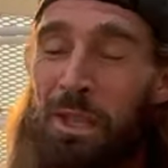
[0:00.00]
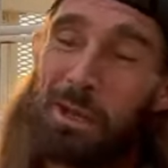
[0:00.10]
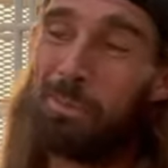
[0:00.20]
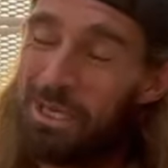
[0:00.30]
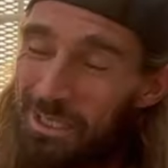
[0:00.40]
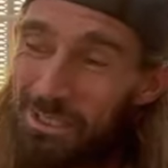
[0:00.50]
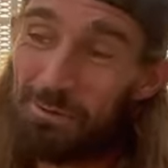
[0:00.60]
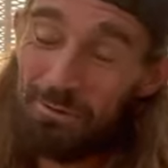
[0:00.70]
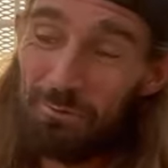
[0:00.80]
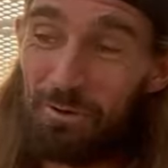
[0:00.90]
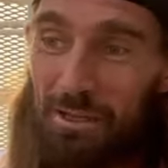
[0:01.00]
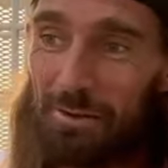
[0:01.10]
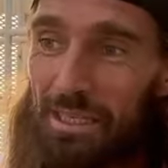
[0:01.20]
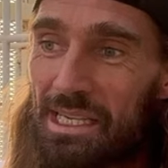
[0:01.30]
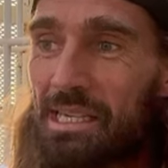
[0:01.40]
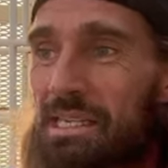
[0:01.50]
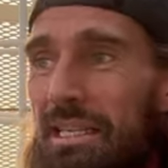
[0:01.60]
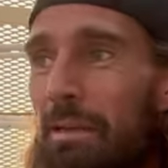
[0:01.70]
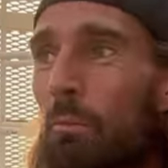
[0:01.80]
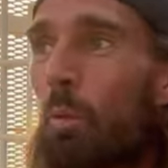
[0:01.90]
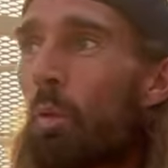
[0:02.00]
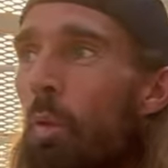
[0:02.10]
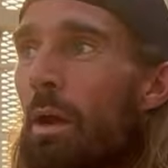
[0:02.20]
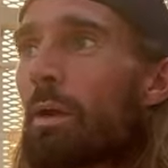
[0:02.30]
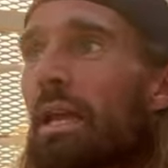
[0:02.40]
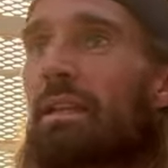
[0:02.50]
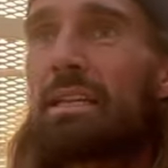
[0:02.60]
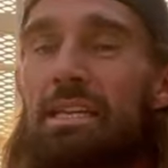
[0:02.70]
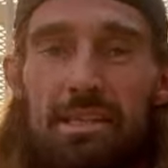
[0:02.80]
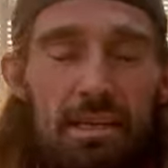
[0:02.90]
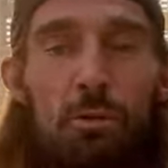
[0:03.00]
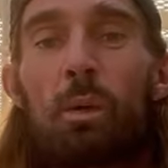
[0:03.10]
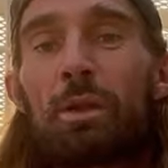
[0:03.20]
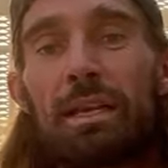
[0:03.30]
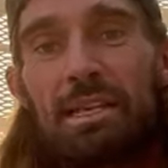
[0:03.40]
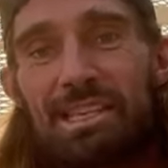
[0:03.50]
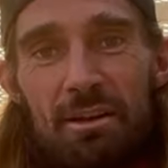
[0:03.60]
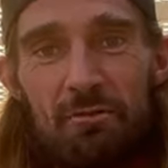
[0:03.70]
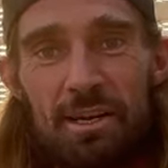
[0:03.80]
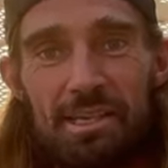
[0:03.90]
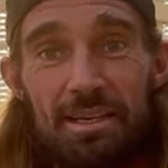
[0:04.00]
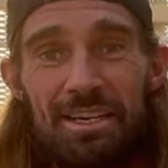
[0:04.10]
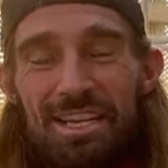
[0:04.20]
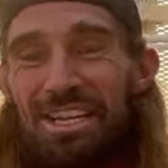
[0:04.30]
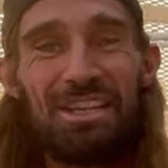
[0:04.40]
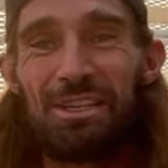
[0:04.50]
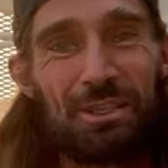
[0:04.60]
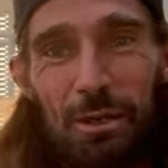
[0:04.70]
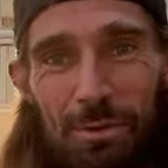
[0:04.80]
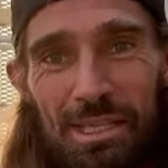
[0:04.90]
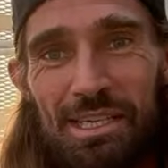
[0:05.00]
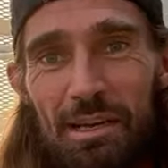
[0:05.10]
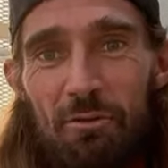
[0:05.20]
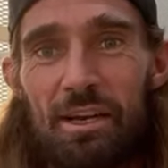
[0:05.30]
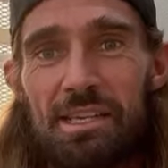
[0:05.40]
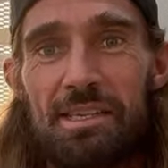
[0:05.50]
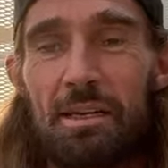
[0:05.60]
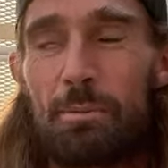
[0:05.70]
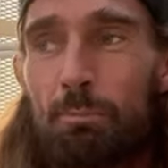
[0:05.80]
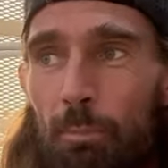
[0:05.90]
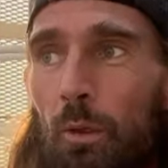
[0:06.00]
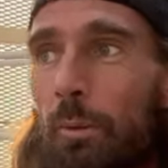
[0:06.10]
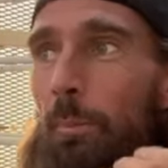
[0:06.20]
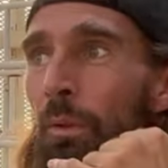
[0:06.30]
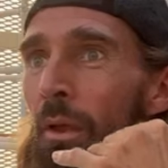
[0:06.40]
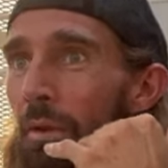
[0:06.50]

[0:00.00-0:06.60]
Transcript: because the funny thing is like, why do I need to get faster? You don't need to get faster, but the